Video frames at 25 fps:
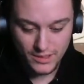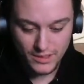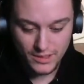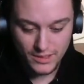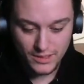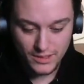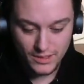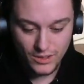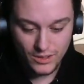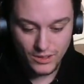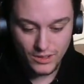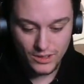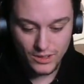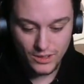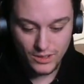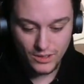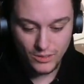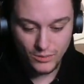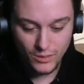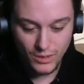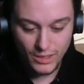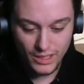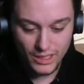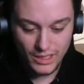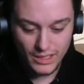No,
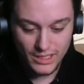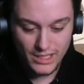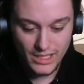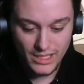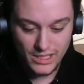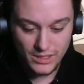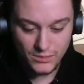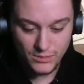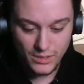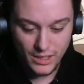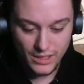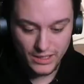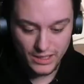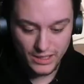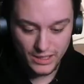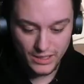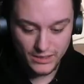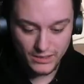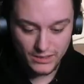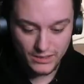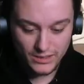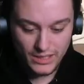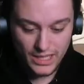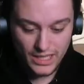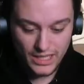the one that he has right
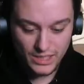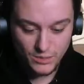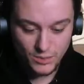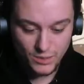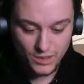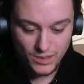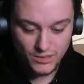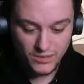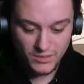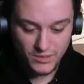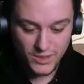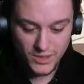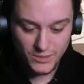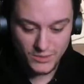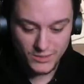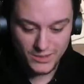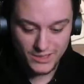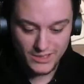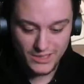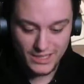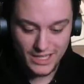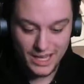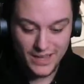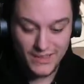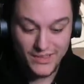there. That's one of the best
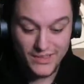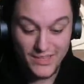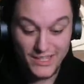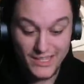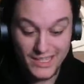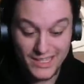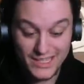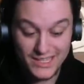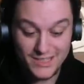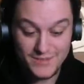ones. I think that's